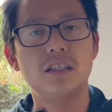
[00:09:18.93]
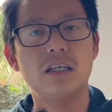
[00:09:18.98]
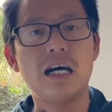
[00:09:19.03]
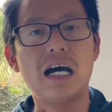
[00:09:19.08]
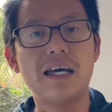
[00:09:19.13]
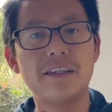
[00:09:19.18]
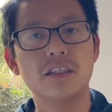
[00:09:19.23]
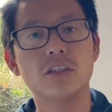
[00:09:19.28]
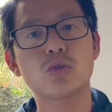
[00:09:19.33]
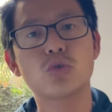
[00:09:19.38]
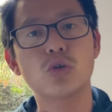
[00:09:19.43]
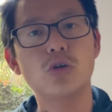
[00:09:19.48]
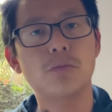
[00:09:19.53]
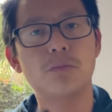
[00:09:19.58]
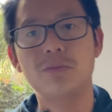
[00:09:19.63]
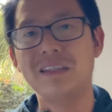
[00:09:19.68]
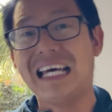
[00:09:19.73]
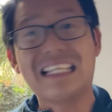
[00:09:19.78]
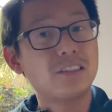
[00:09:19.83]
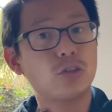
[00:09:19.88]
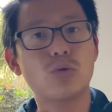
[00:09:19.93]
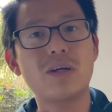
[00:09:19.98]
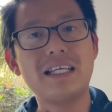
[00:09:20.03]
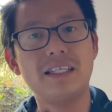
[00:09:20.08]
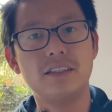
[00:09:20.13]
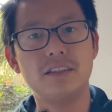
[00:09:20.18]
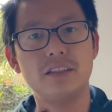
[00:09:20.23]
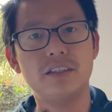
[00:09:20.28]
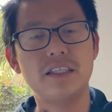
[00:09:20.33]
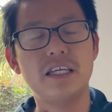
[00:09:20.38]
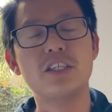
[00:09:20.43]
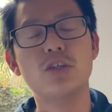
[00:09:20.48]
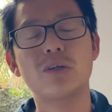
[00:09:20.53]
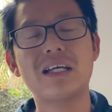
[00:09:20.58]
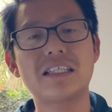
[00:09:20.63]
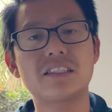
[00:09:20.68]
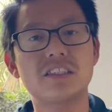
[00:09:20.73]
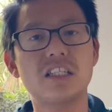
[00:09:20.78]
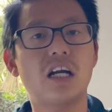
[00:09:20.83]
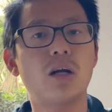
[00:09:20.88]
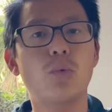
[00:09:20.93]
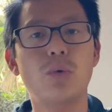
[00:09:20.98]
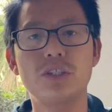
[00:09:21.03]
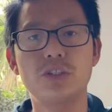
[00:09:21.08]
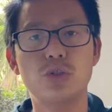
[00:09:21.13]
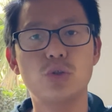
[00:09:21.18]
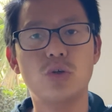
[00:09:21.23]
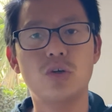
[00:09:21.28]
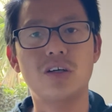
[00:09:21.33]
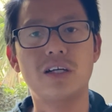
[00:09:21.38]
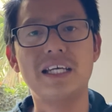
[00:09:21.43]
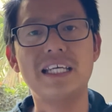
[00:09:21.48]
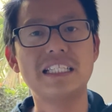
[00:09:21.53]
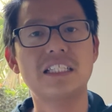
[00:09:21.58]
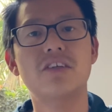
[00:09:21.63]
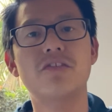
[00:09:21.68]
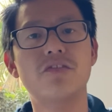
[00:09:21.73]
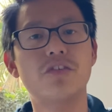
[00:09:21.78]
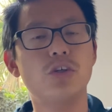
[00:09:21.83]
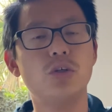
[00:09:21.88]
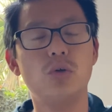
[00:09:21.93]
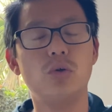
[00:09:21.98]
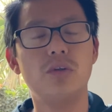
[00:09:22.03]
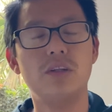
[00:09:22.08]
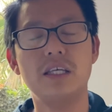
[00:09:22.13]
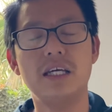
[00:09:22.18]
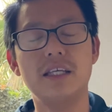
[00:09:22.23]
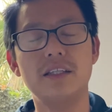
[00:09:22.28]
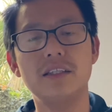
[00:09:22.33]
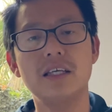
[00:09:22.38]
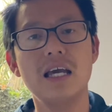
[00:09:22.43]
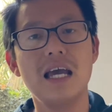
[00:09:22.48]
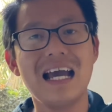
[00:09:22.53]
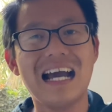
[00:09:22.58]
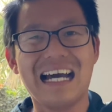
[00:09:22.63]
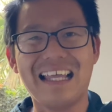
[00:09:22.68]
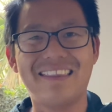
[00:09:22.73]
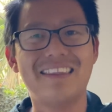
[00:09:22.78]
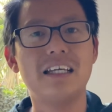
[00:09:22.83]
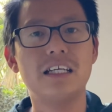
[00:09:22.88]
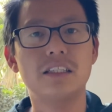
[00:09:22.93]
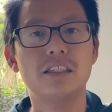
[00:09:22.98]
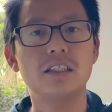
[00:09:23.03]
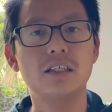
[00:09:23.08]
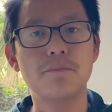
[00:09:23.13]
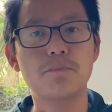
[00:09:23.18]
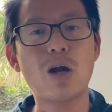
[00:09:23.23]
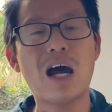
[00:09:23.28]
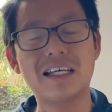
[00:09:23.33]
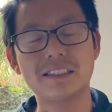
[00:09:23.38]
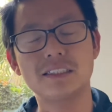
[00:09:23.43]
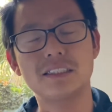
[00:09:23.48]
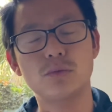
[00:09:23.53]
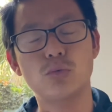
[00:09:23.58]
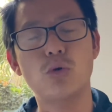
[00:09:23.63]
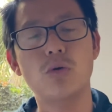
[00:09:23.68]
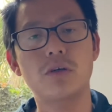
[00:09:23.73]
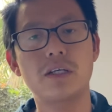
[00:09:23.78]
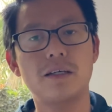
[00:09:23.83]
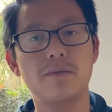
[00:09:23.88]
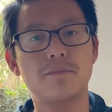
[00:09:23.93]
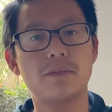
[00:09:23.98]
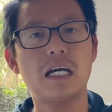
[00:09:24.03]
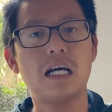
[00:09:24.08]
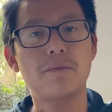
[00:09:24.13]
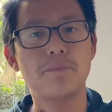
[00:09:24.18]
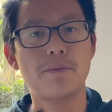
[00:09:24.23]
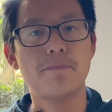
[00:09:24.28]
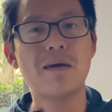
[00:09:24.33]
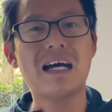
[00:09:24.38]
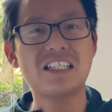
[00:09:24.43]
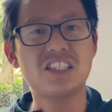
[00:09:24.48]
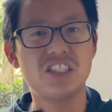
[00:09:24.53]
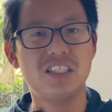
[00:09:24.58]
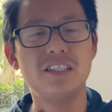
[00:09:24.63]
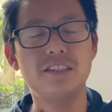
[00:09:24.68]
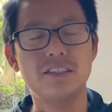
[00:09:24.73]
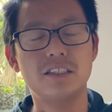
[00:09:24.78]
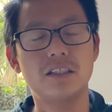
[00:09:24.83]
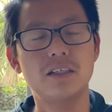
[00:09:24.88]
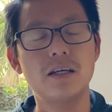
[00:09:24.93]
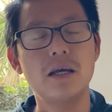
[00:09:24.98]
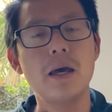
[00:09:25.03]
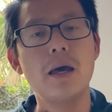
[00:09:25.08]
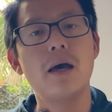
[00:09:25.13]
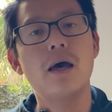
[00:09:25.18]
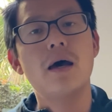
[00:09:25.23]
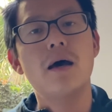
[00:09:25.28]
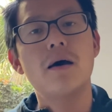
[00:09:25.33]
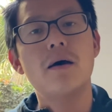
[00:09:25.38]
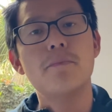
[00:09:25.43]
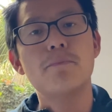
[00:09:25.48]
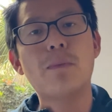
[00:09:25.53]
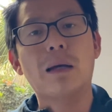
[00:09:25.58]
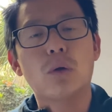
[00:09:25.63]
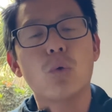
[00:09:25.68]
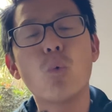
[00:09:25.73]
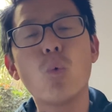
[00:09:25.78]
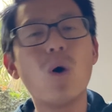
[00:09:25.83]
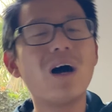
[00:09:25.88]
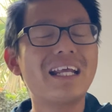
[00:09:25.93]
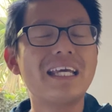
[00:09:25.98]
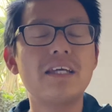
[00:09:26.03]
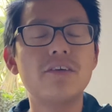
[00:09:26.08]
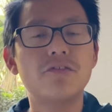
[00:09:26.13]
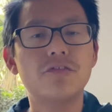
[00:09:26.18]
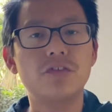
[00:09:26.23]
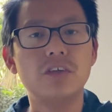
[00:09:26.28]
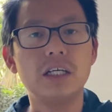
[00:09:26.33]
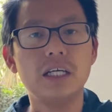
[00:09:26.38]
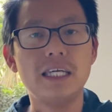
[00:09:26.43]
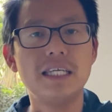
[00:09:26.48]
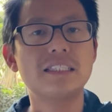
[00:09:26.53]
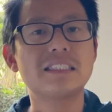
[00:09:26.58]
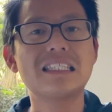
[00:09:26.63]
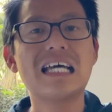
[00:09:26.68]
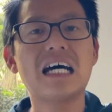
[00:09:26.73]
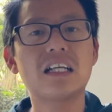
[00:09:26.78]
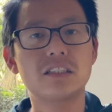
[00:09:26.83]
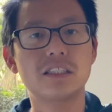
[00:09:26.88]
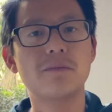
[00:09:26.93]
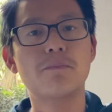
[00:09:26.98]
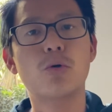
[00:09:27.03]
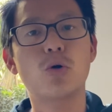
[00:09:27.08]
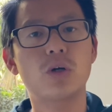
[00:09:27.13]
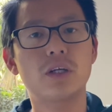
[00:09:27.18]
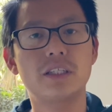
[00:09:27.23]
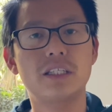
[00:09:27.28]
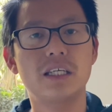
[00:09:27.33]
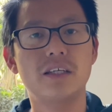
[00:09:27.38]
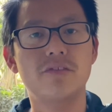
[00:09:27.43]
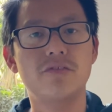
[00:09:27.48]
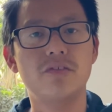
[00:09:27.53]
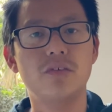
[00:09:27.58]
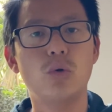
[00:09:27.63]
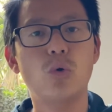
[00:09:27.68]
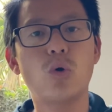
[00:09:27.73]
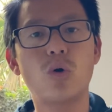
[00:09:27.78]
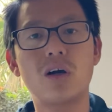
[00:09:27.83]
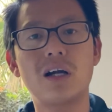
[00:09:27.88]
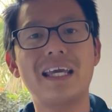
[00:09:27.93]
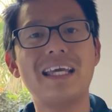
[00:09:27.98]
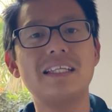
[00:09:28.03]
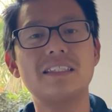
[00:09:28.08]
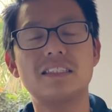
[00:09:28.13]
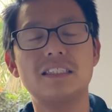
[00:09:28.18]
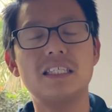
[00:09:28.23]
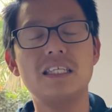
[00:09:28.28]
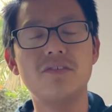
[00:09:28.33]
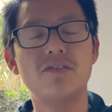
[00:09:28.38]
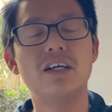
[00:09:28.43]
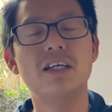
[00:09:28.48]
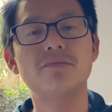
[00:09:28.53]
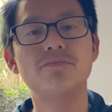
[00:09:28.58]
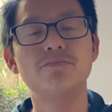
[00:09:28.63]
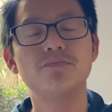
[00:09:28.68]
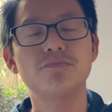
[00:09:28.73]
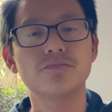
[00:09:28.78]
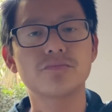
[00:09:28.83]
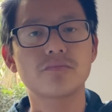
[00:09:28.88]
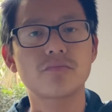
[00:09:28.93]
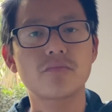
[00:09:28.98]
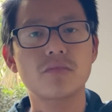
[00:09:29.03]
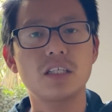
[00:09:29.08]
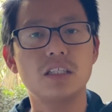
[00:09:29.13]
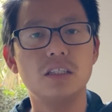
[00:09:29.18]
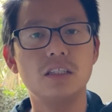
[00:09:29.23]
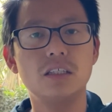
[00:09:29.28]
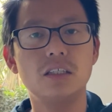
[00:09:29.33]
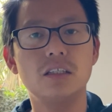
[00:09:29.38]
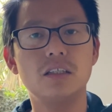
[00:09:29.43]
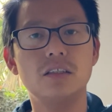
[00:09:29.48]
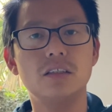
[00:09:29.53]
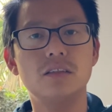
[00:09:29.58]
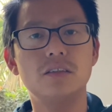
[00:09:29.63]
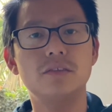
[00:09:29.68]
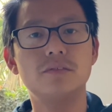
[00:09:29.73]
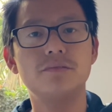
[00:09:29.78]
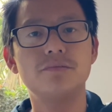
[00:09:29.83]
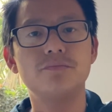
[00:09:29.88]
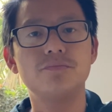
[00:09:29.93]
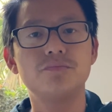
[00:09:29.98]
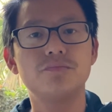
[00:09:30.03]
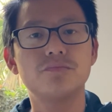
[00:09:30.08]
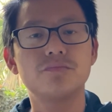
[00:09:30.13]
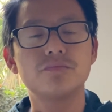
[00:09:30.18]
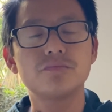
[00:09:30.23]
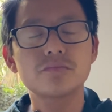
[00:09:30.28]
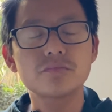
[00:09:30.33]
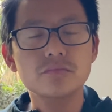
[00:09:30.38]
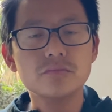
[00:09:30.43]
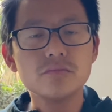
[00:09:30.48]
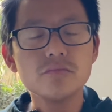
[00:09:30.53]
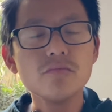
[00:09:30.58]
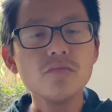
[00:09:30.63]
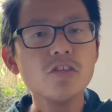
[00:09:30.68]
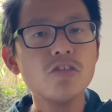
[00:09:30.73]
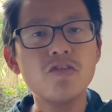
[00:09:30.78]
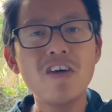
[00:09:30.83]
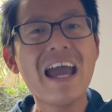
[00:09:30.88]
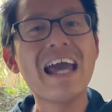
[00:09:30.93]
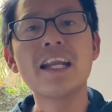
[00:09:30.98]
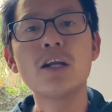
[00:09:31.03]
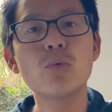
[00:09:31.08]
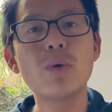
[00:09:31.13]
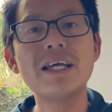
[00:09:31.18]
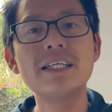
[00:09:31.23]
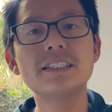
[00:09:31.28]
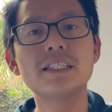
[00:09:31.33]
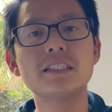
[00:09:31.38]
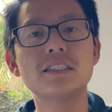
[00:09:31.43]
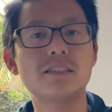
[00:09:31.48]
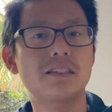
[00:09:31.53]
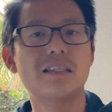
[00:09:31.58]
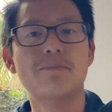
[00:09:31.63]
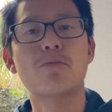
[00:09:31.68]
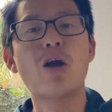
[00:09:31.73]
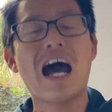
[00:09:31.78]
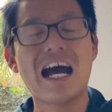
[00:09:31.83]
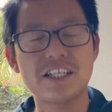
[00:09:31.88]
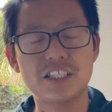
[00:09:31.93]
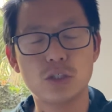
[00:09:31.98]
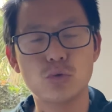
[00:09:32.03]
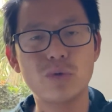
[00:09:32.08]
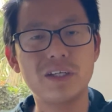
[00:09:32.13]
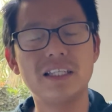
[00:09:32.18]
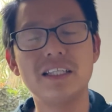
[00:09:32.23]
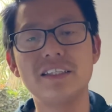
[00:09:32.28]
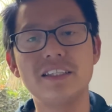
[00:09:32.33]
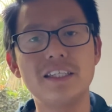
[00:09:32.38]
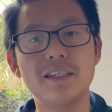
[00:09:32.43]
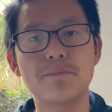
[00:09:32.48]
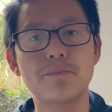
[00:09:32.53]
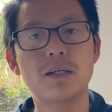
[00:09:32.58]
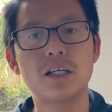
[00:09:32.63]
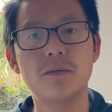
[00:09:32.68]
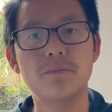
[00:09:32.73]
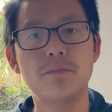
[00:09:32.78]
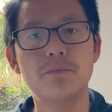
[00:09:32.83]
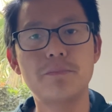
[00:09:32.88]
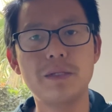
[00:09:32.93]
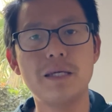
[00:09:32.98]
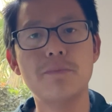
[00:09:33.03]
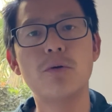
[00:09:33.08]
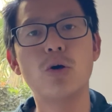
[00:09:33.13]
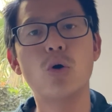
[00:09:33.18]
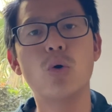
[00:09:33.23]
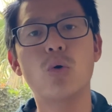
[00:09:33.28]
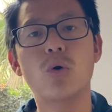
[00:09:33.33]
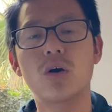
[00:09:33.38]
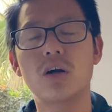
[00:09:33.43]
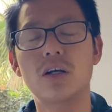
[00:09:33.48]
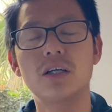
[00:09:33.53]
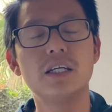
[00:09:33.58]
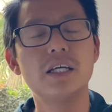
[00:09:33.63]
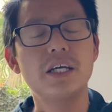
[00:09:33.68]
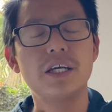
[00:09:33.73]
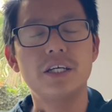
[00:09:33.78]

other group, that's great. Then you can start with your interview. Then I think the process will gonna be much easier. But what if he's not supportive, or he's even, for any reasons, the project really need people, or